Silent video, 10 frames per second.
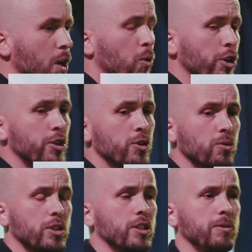What you can
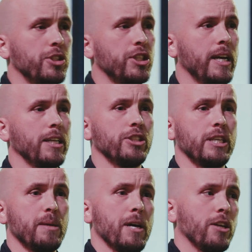also do is change
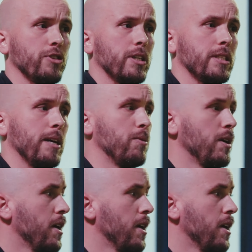the email address. Now,